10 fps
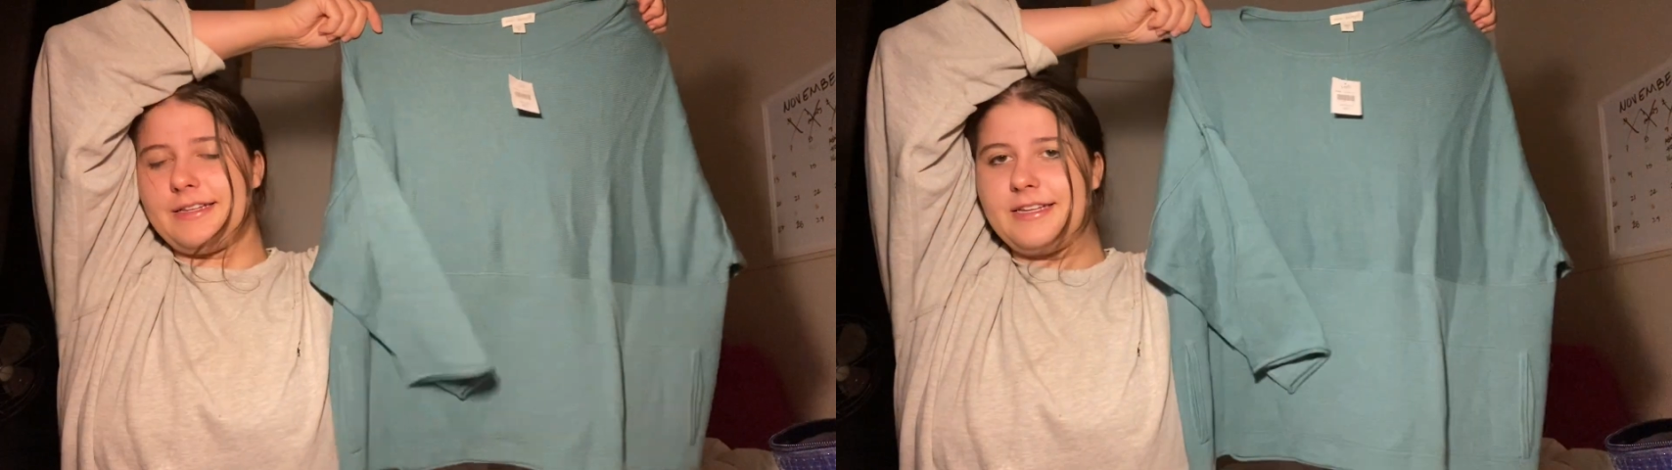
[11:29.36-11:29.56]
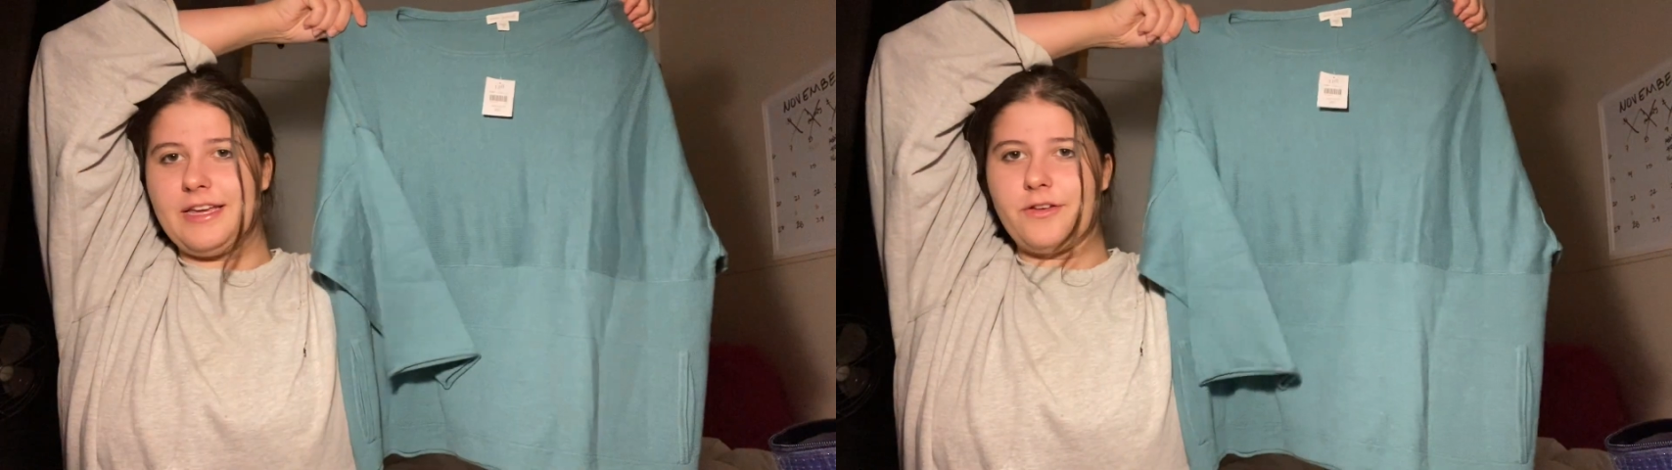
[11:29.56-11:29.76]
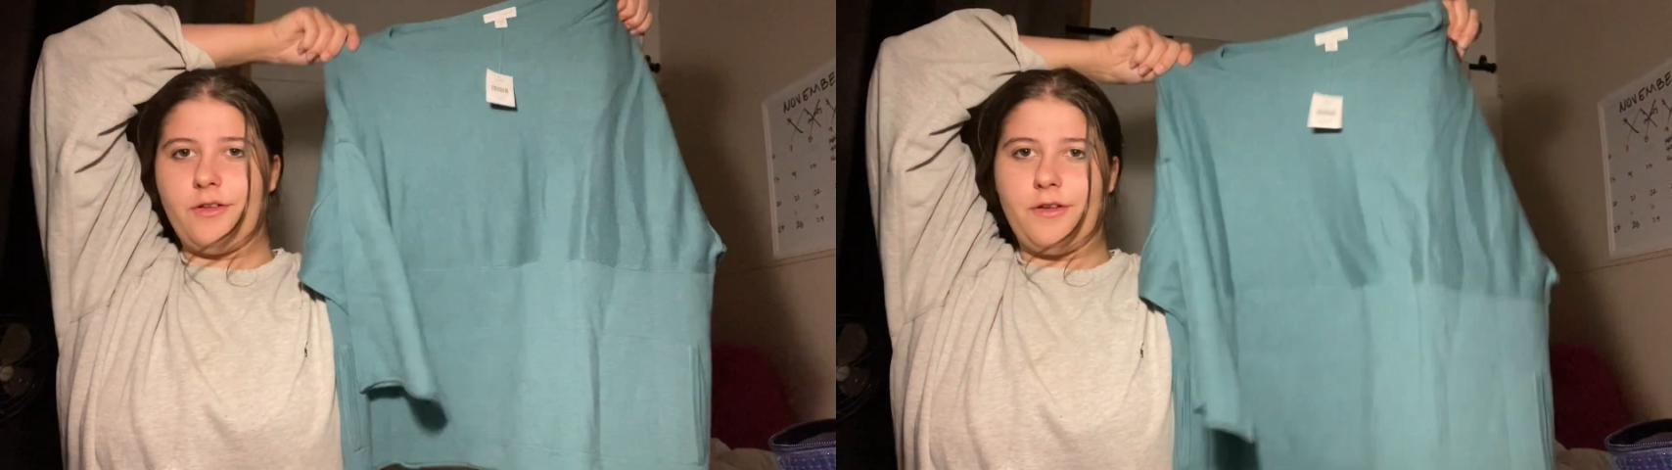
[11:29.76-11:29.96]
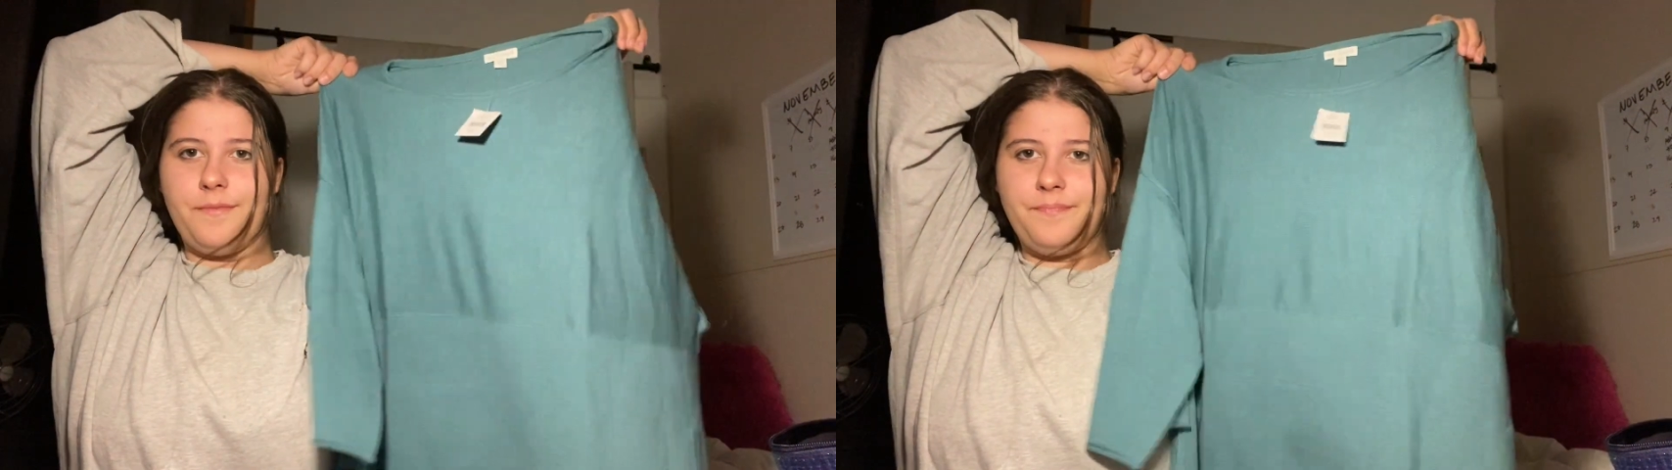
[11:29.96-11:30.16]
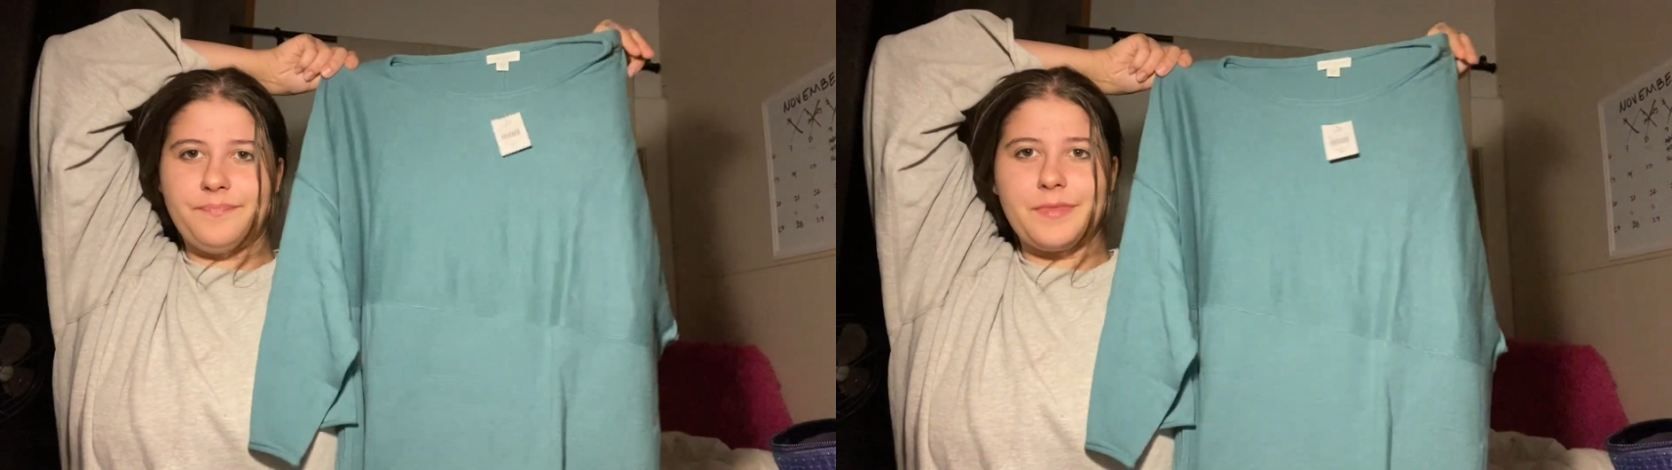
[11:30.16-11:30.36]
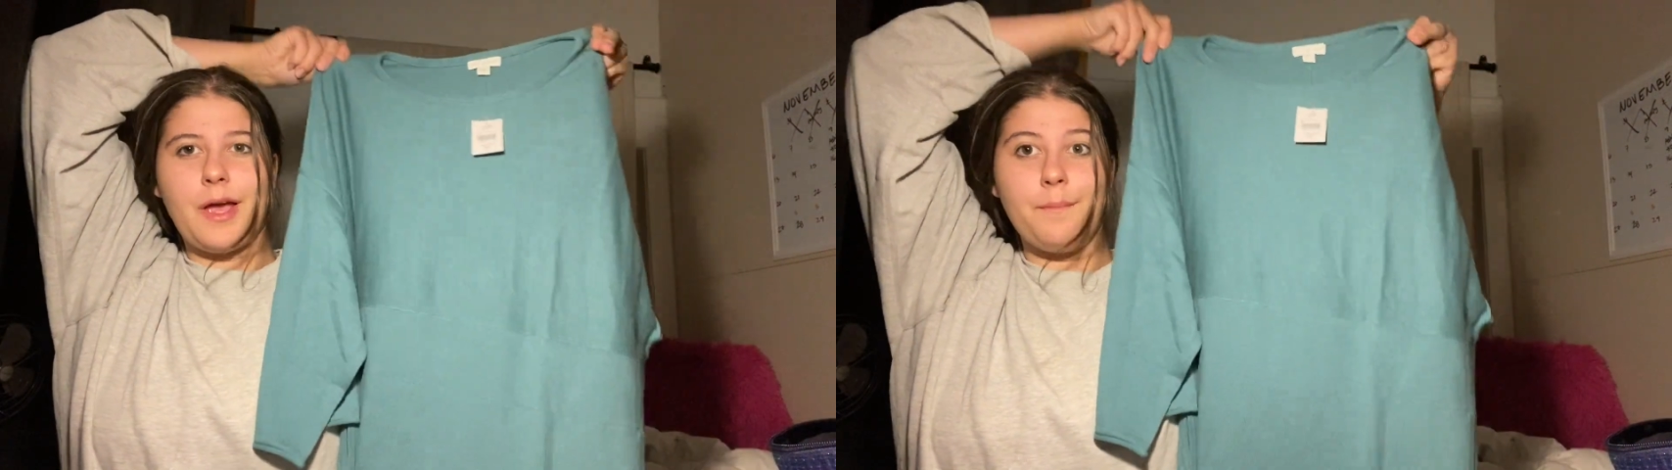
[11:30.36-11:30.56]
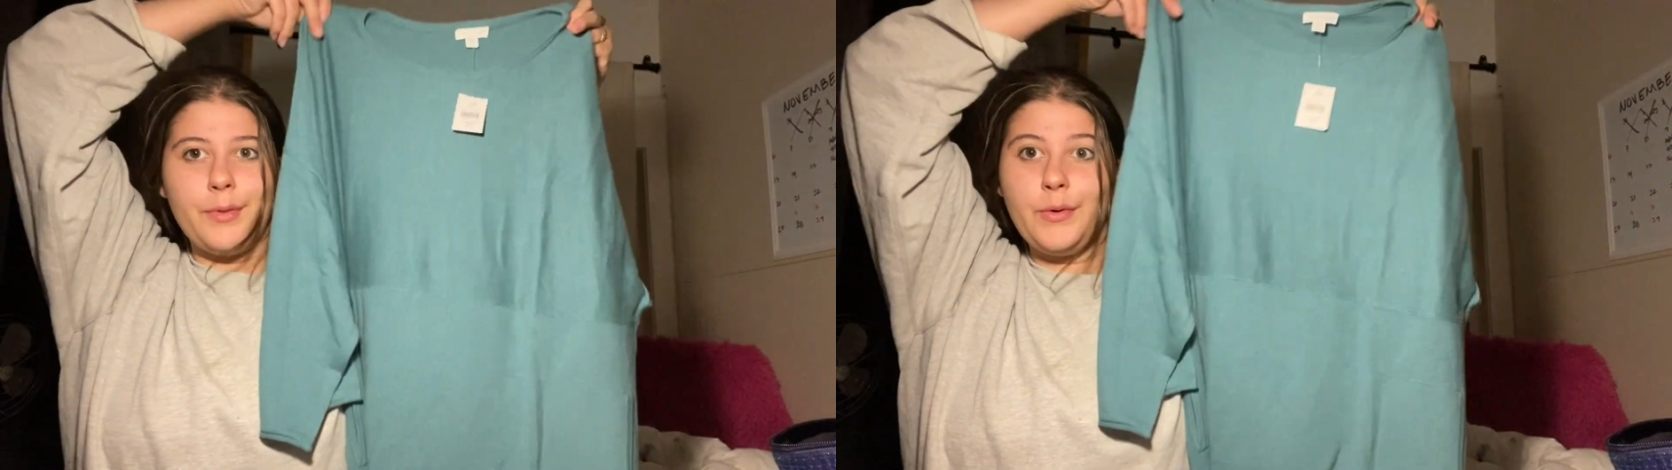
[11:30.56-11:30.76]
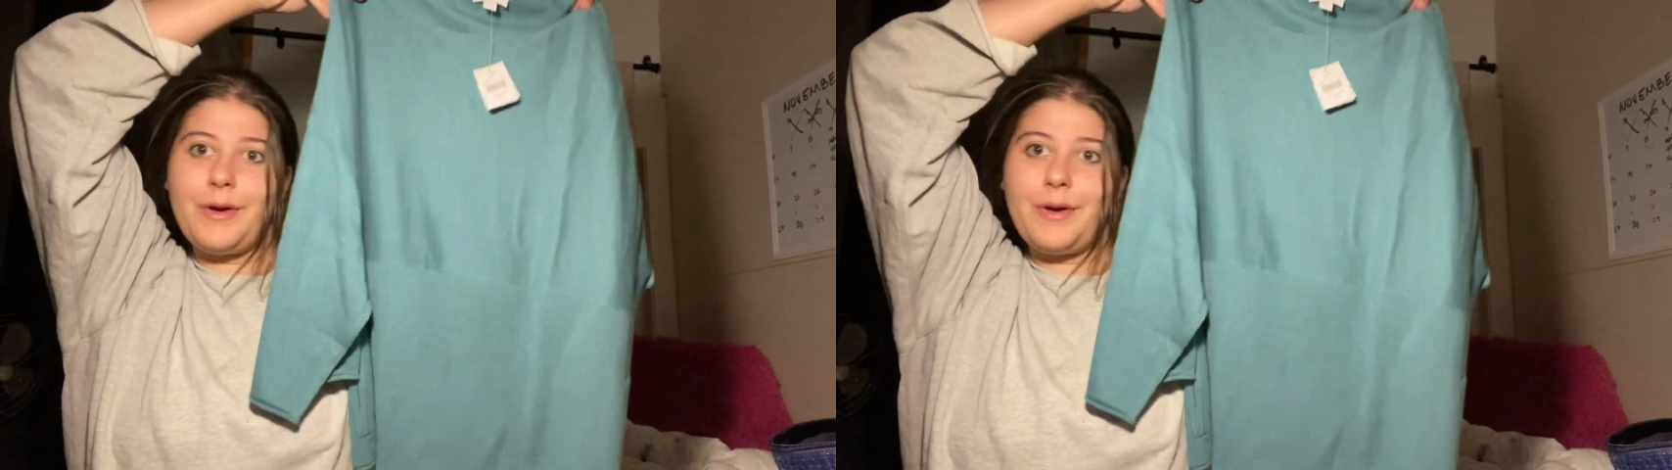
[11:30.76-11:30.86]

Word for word: teal blue